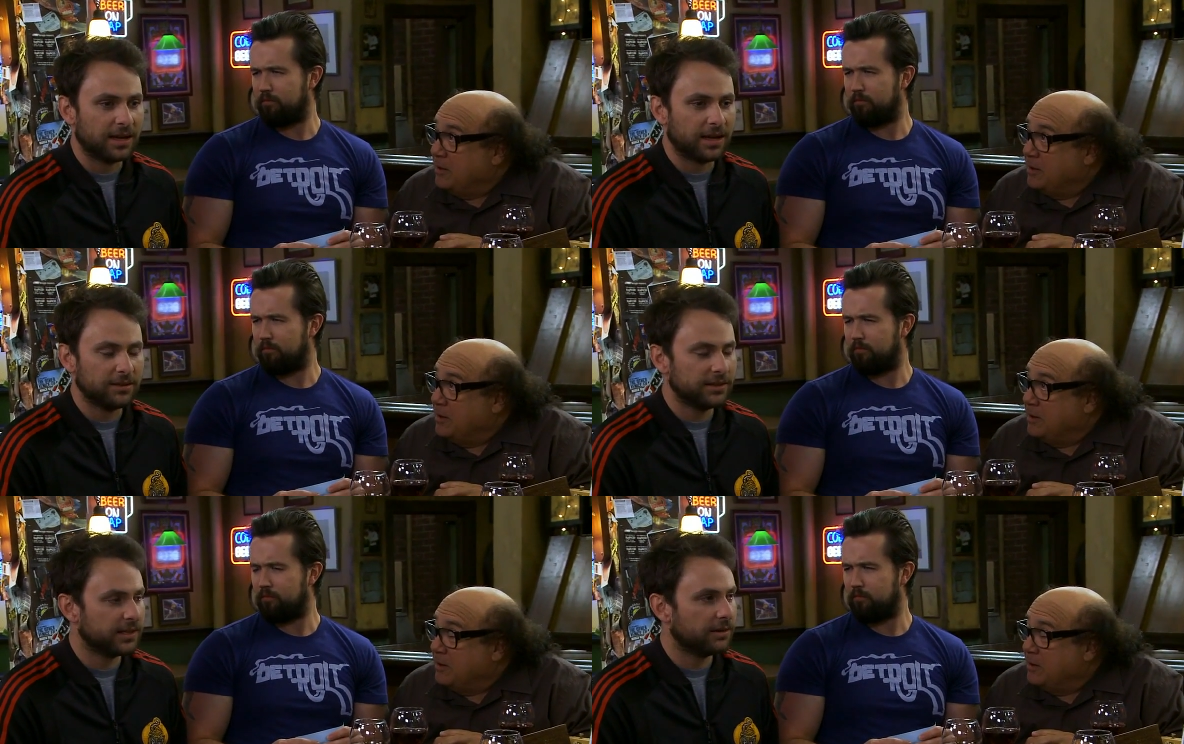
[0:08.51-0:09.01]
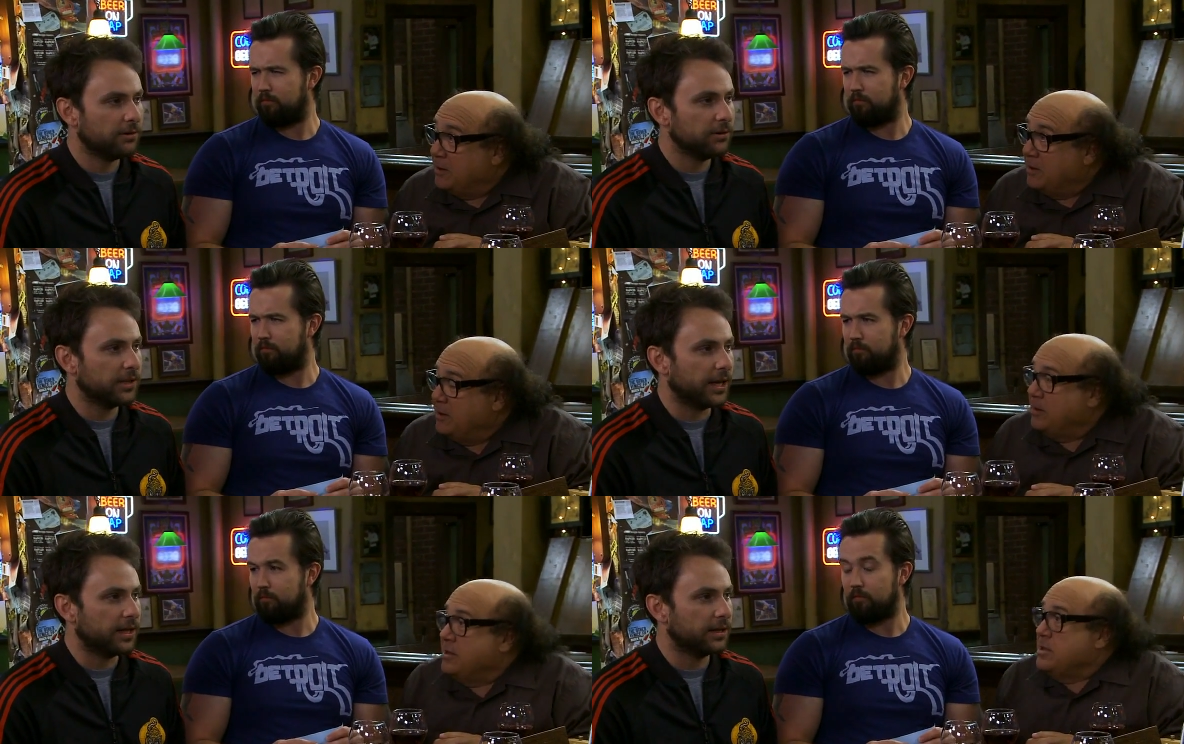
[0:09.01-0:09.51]
Speaker 1: I don't think I
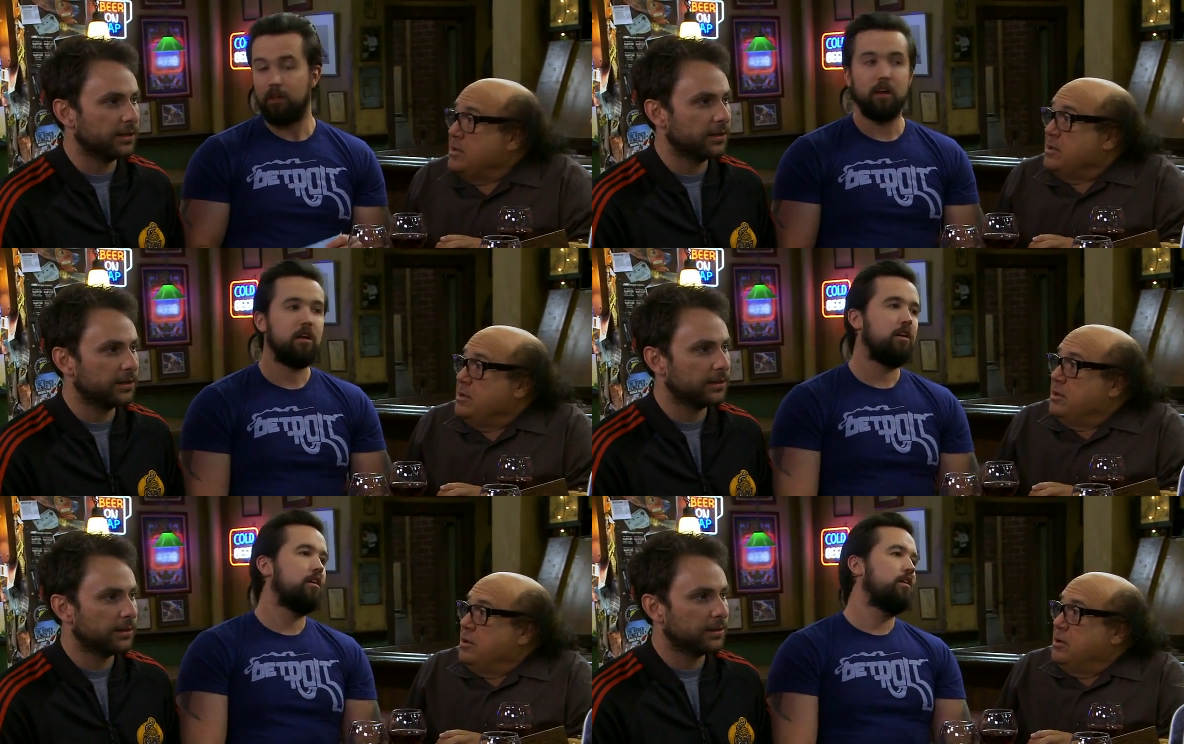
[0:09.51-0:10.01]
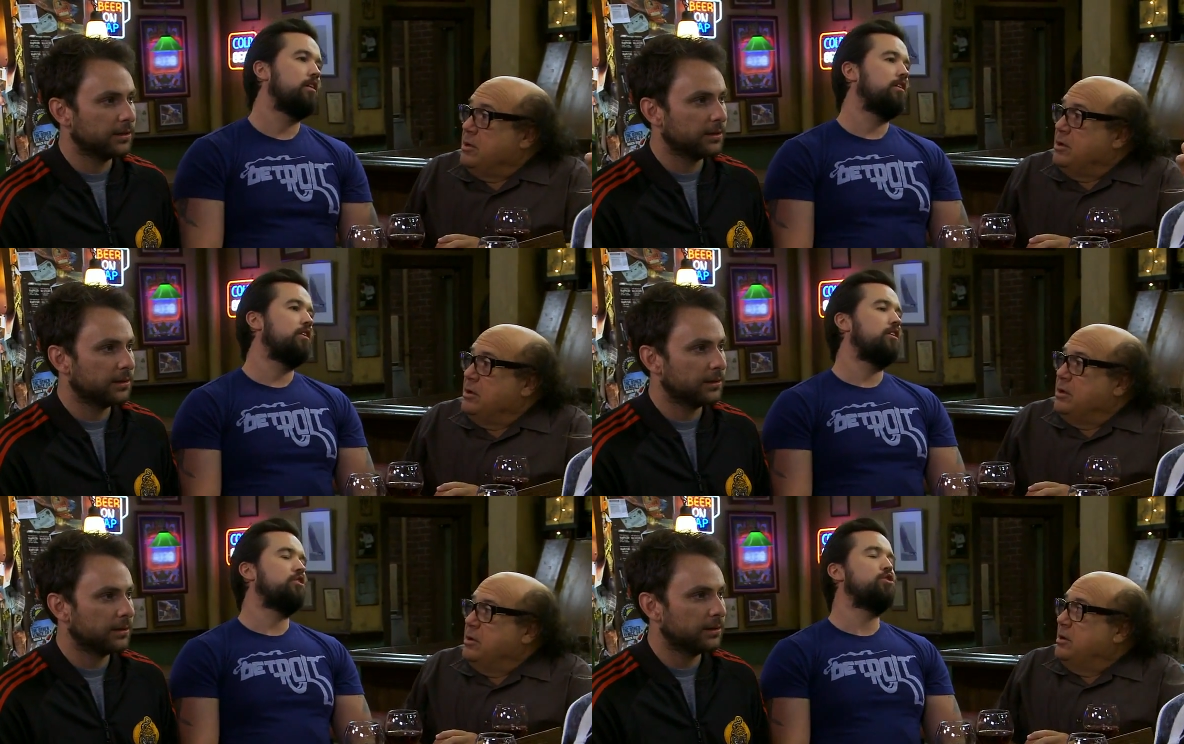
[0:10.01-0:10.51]
wrote that.
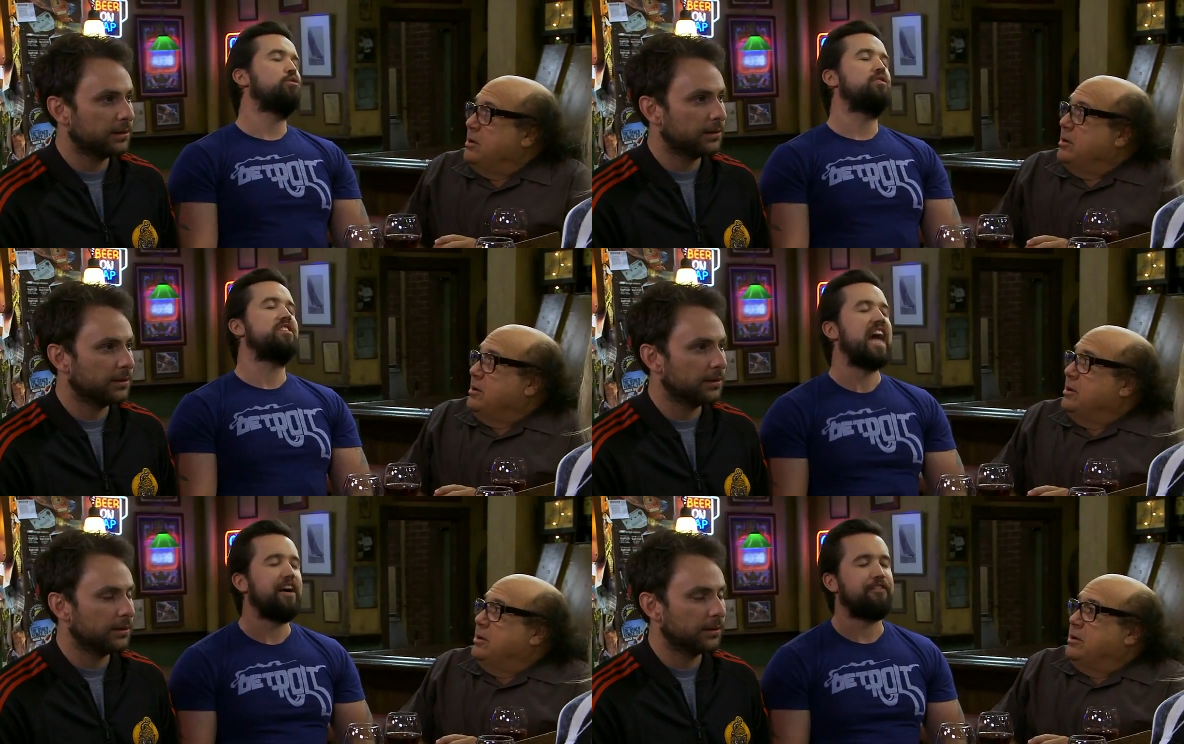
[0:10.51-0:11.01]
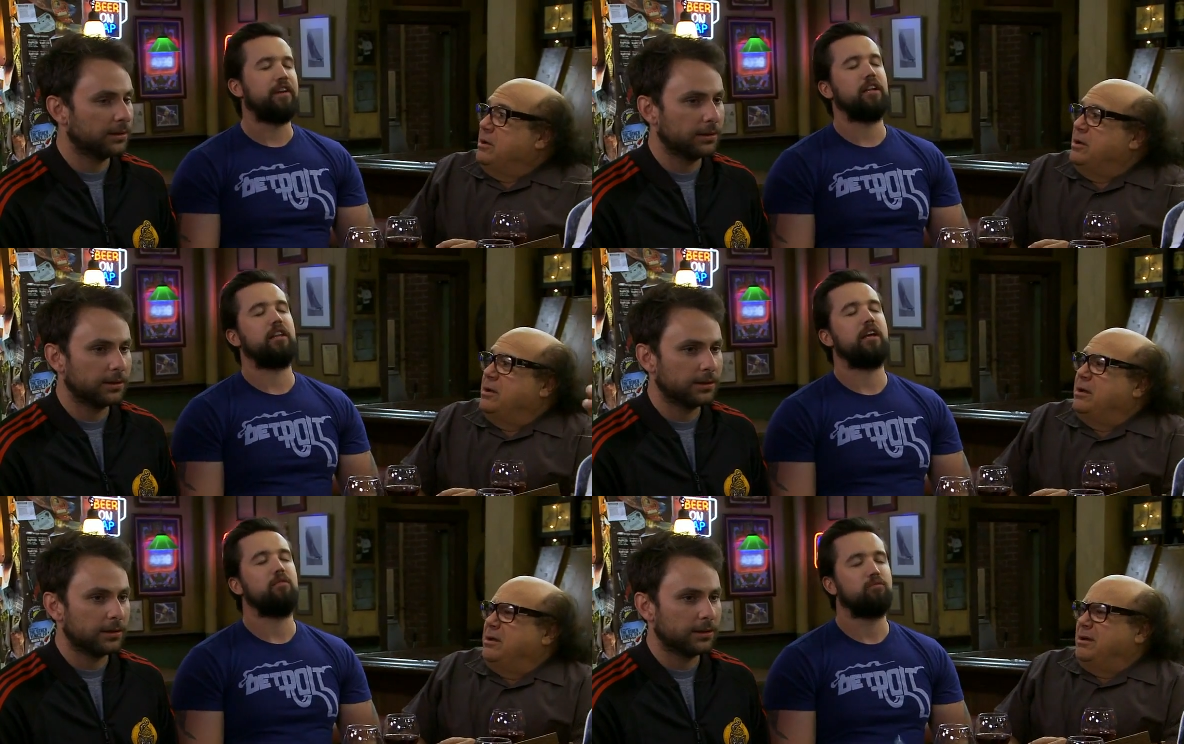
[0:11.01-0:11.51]
You
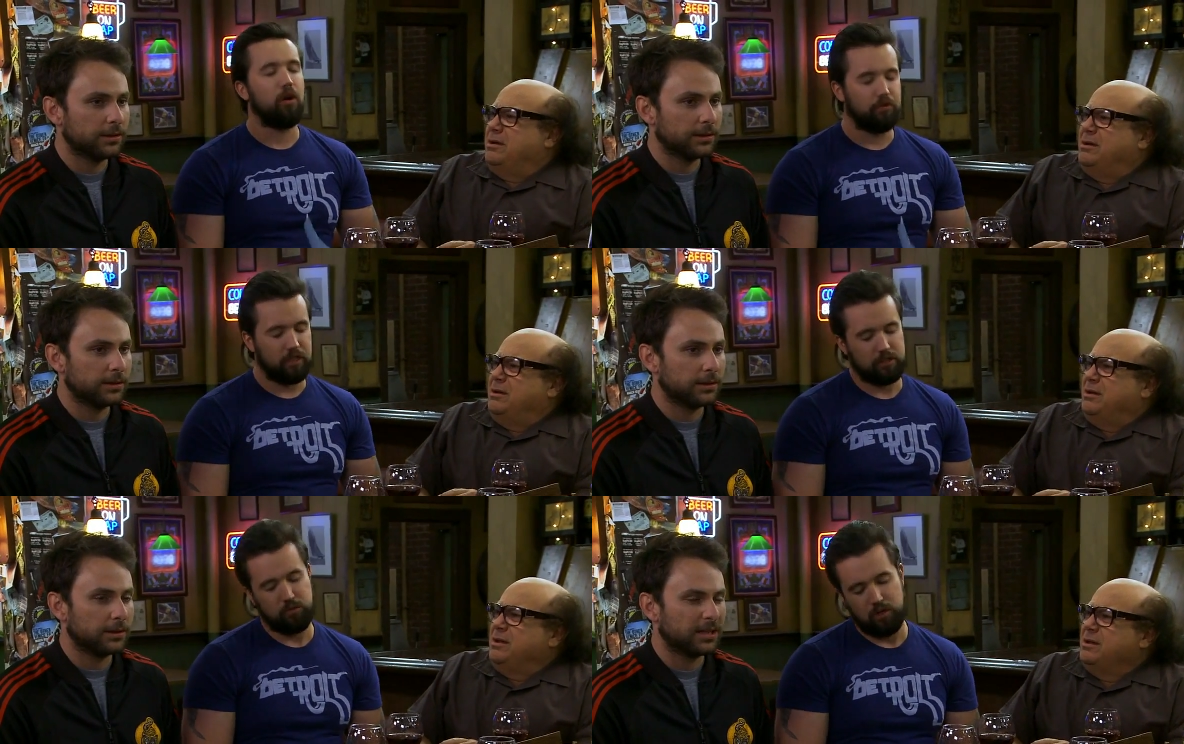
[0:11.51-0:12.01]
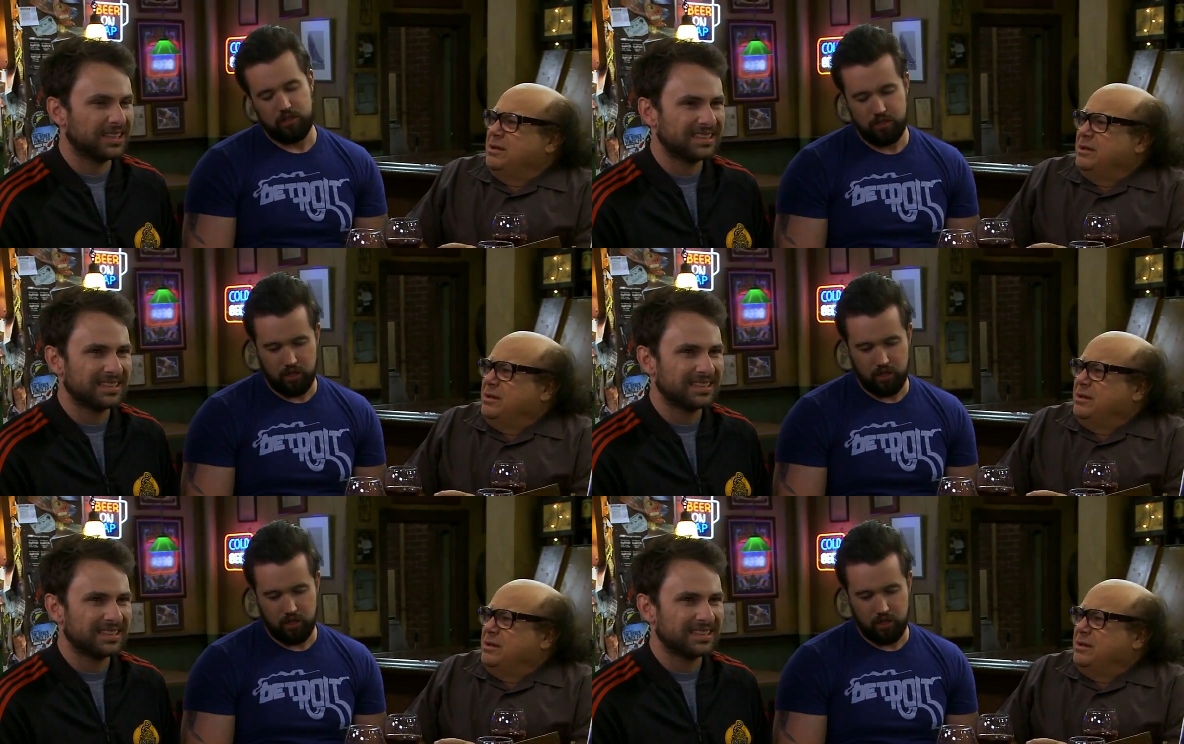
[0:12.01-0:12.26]
definitely wrote this one,